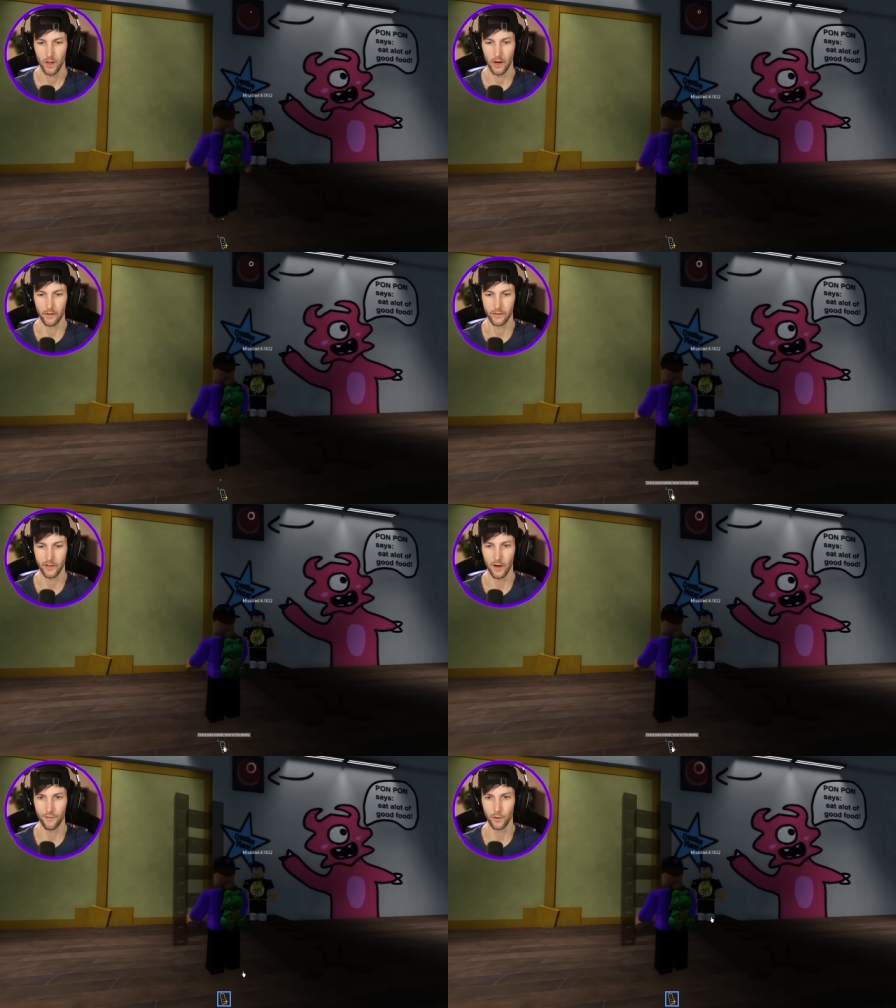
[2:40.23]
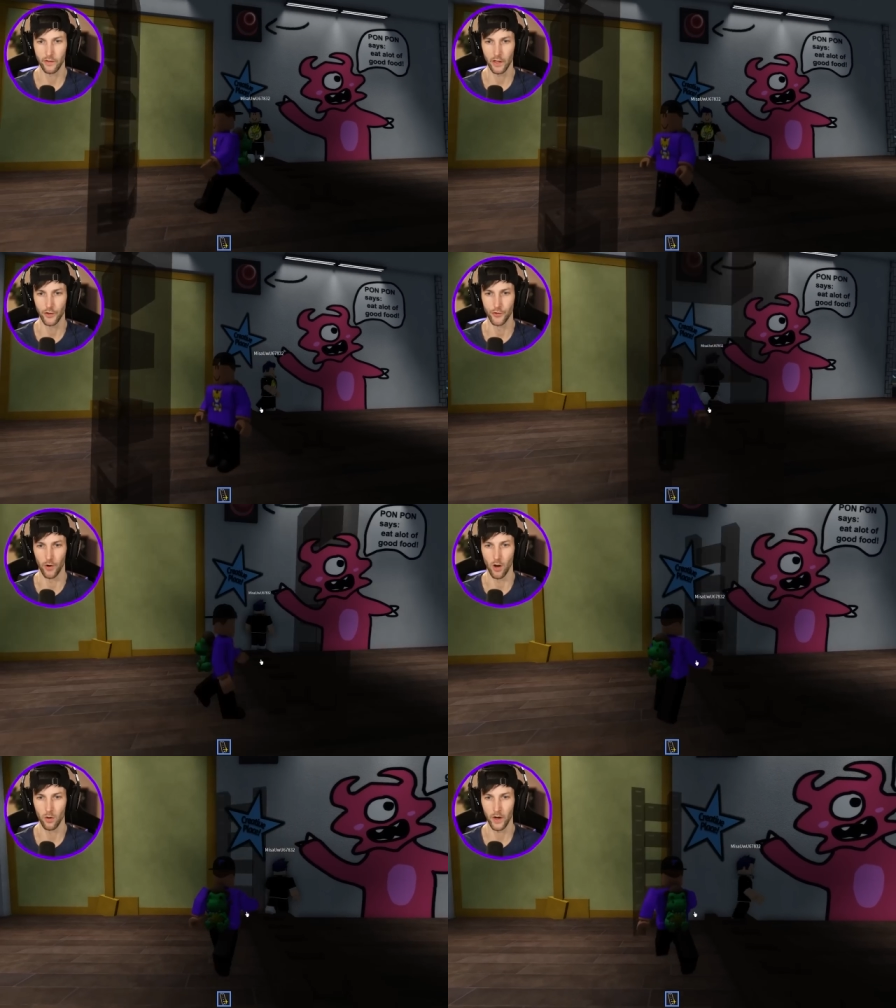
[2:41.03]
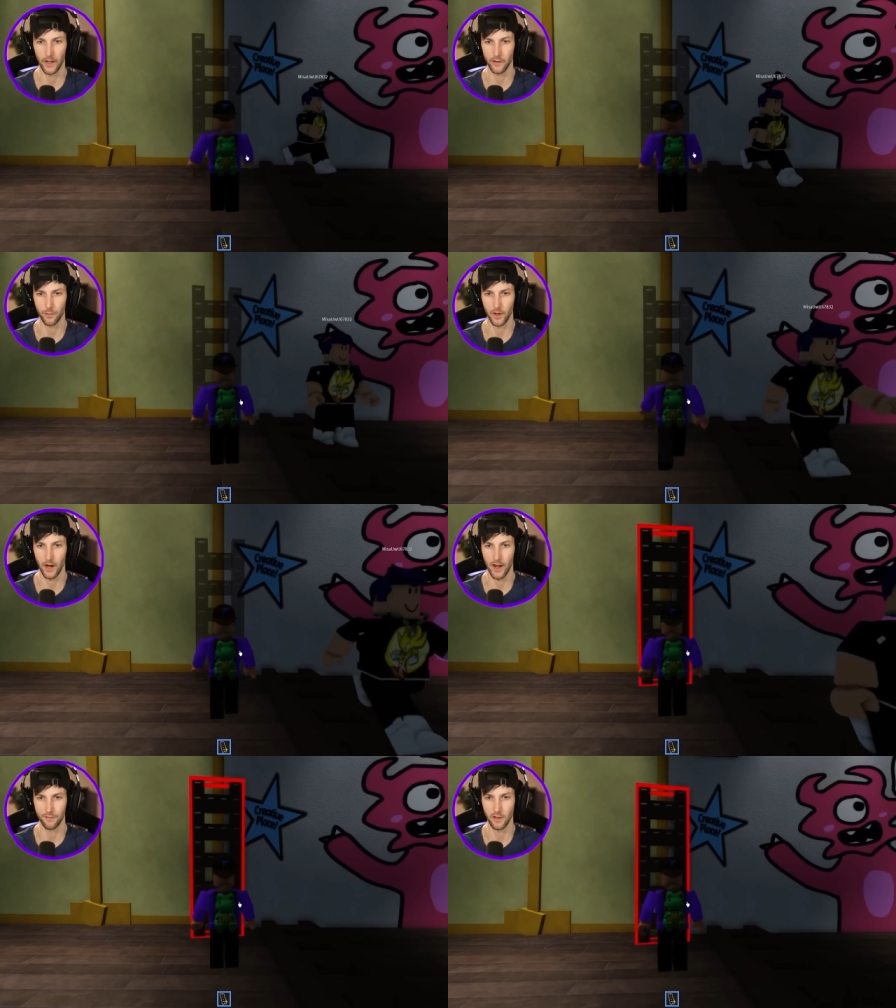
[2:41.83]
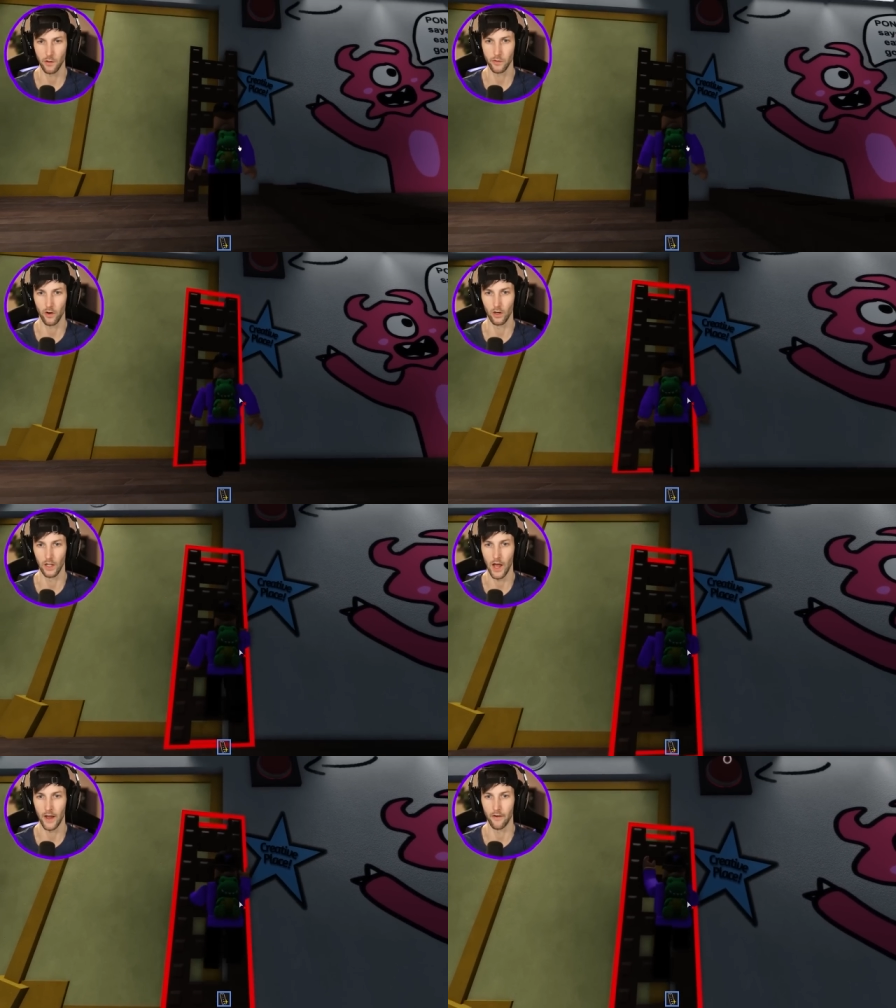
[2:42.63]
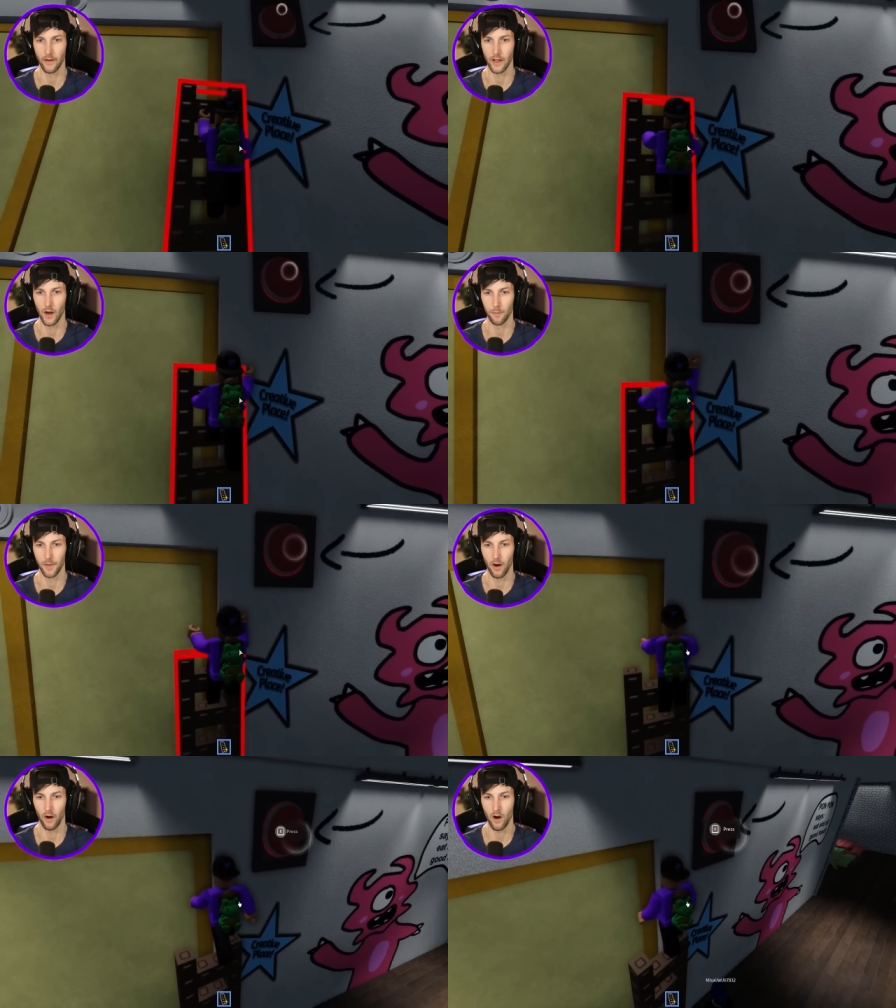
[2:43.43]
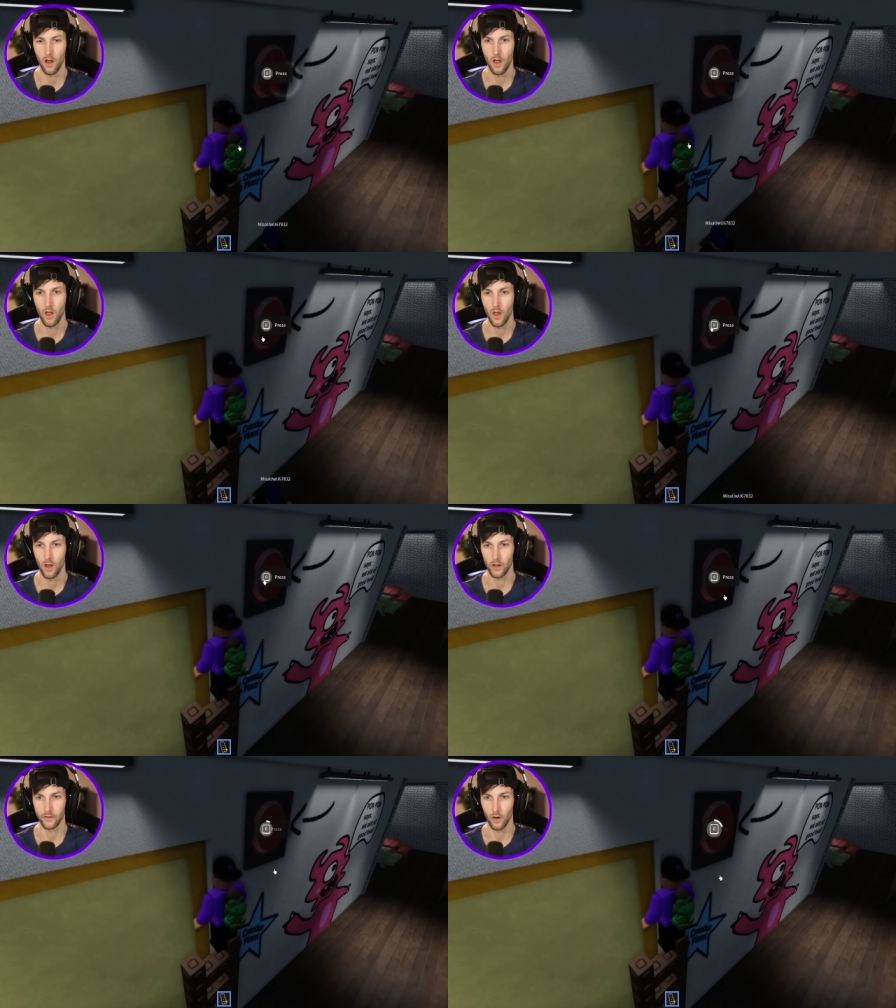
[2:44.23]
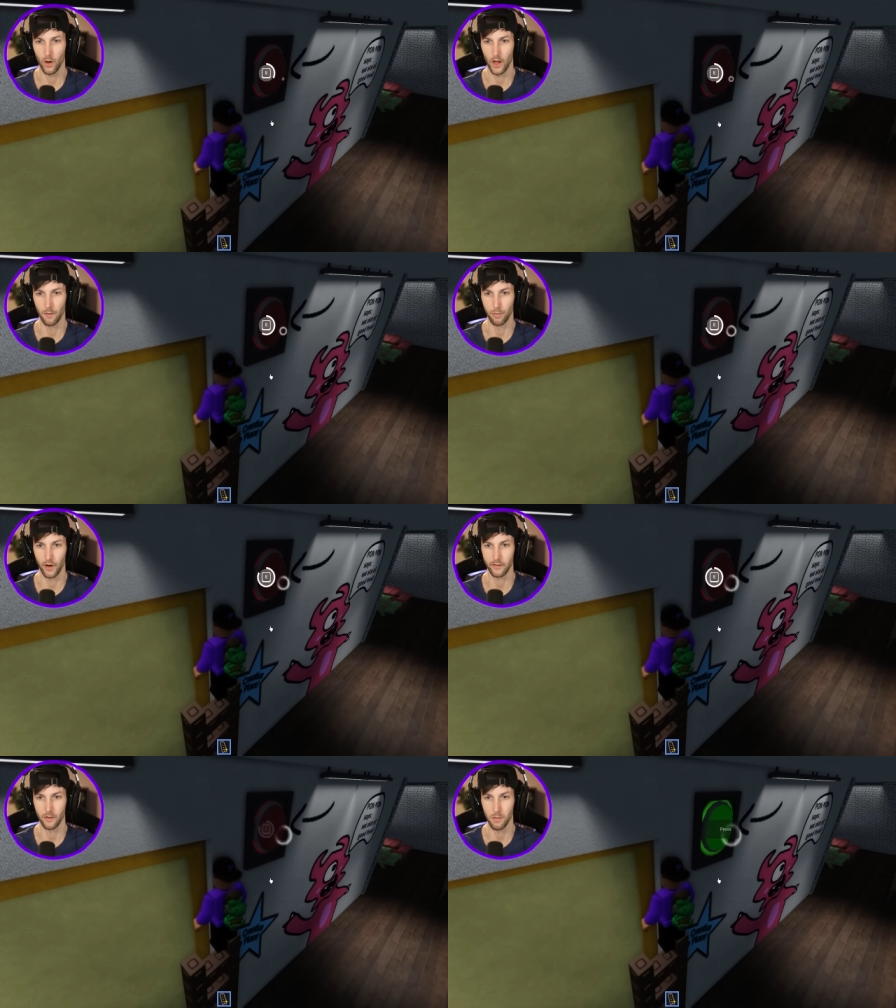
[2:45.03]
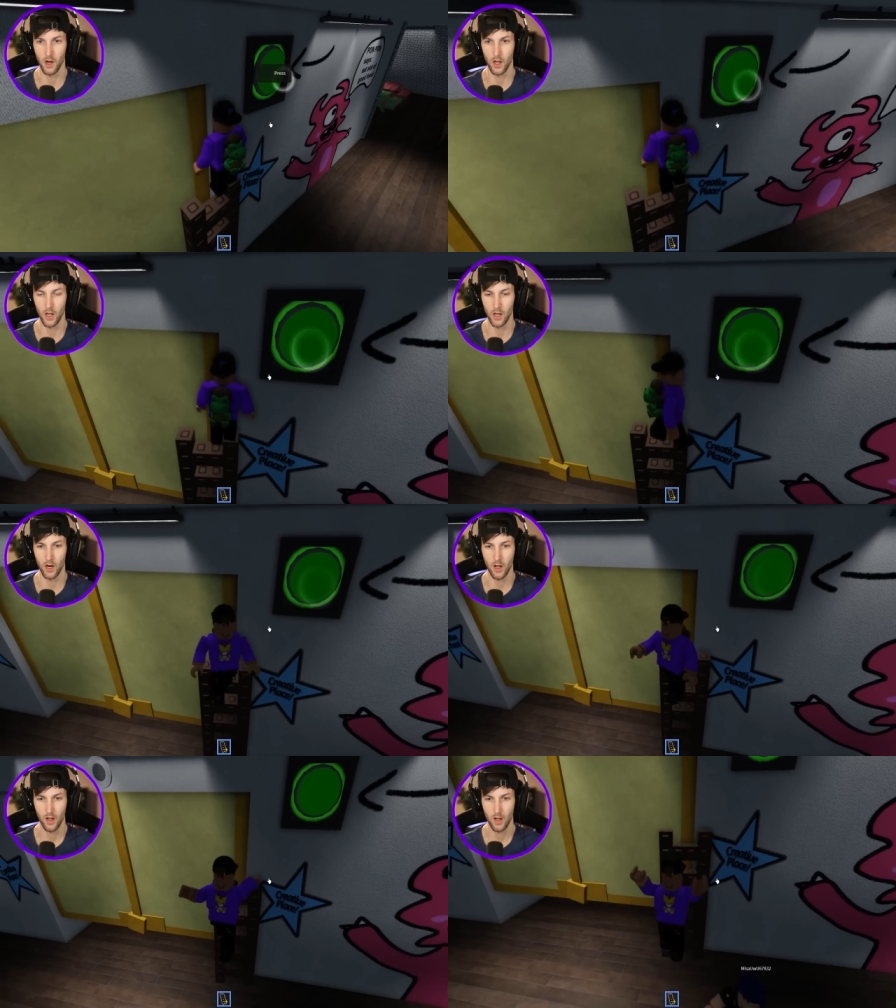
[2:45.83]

And instead of using a drone, I guess we're gonna have to use our ladder to get up there. Let's go ahead and press the button.